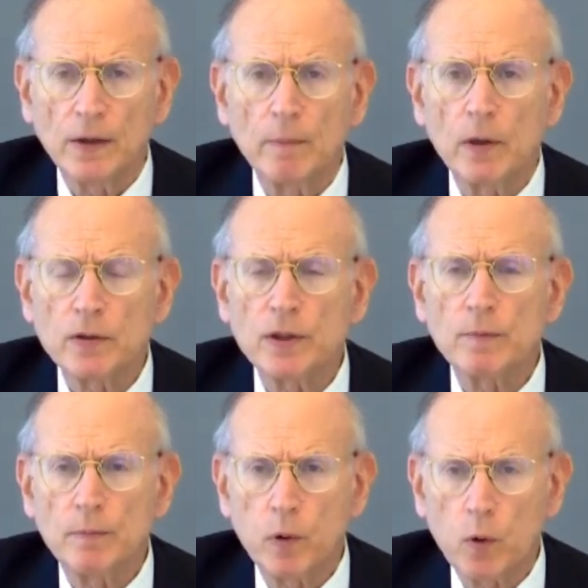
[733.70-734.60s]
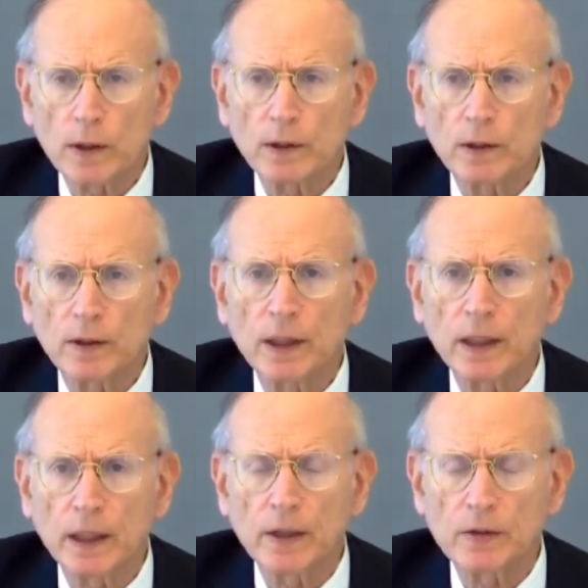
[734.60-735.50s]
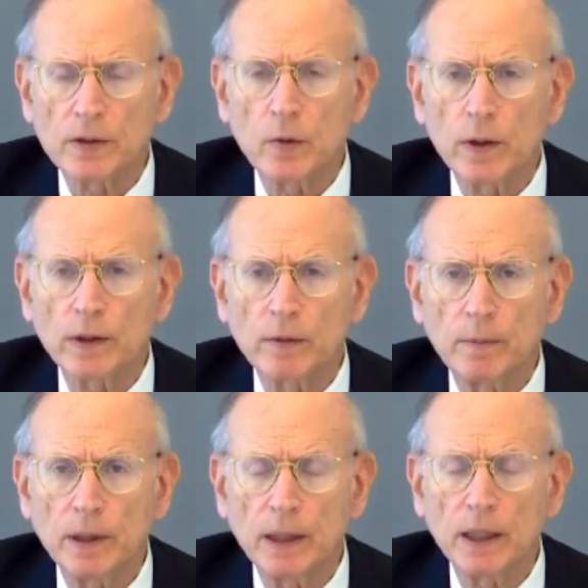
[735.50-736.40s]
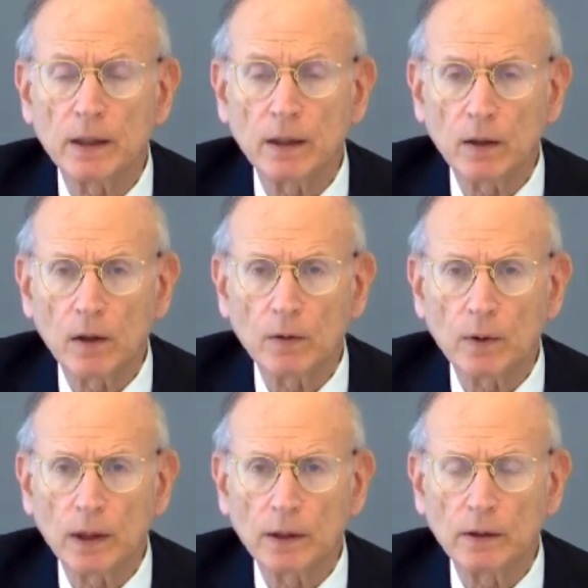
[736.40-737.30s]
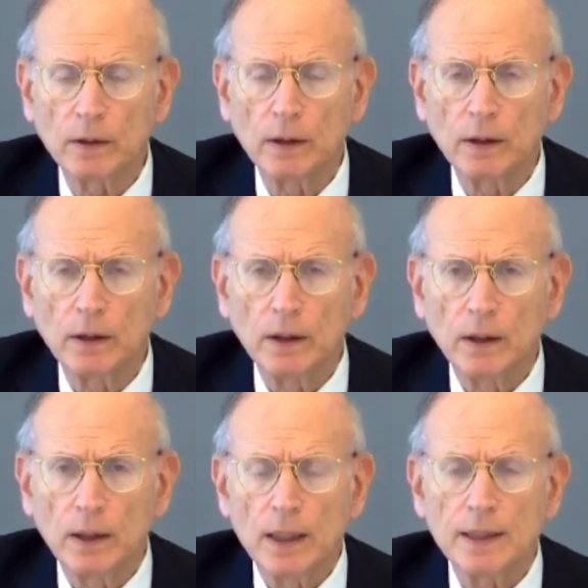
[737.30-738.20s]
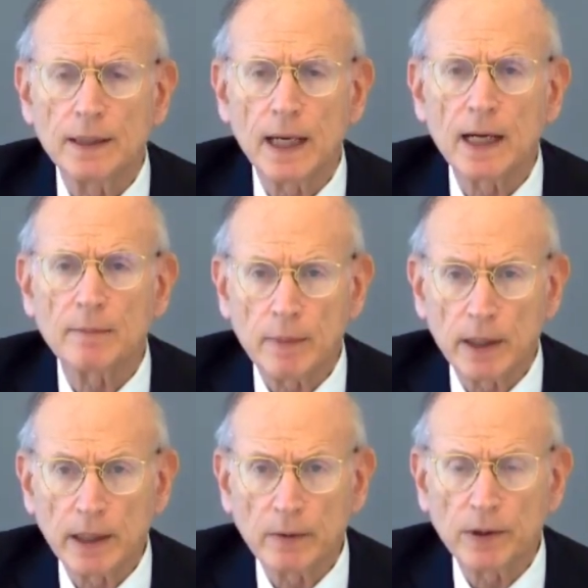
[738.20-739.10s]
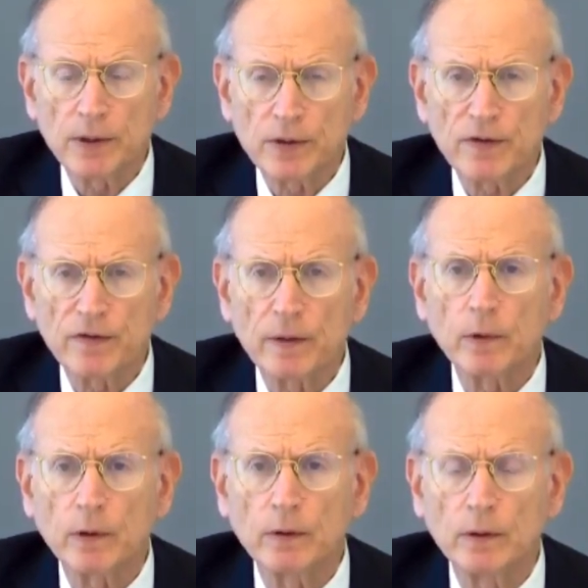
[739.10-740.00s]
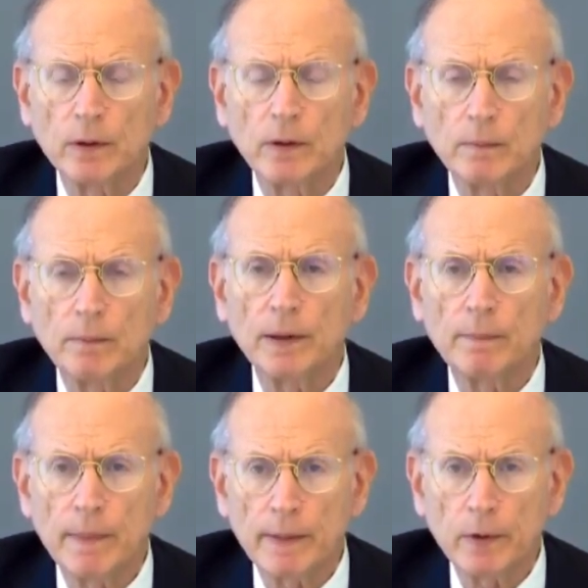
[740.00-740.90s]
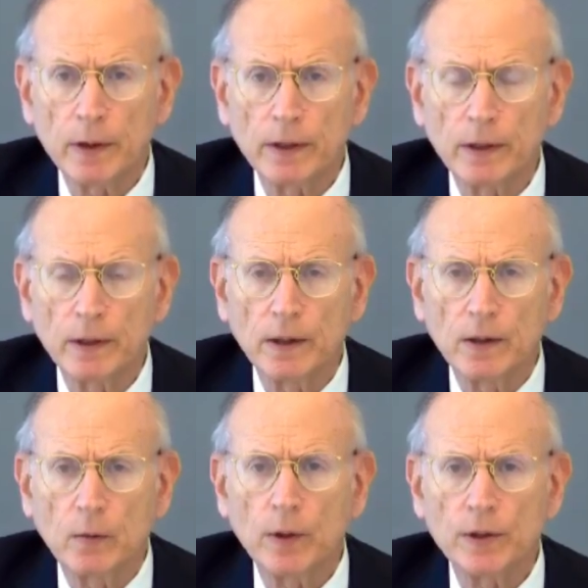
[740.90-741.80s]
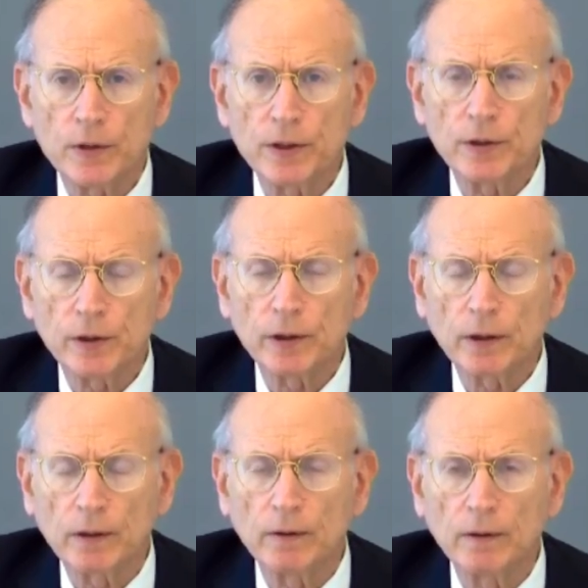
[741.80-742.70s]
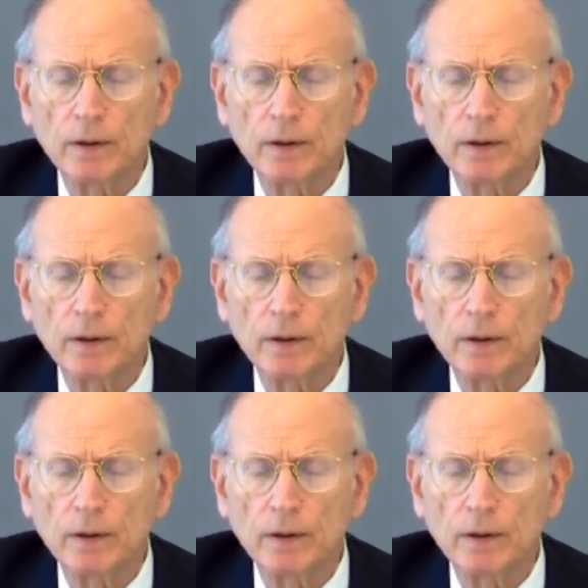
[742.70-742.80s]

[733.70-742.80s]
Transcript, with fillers: the most important thing is going to be in the long run, not money, which is ephemeral, but memory, which is eternal.